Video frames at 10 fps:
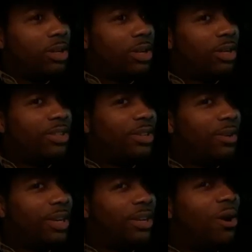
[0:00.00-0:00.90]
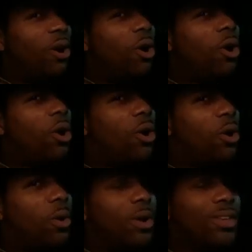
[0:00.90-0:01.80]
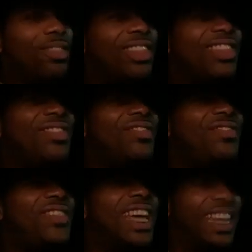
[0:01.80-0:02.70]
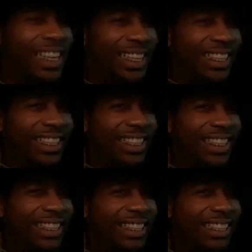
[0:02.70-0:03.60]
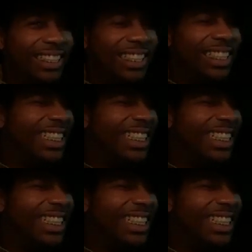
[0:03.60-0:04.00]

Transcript: concerning all things I, I,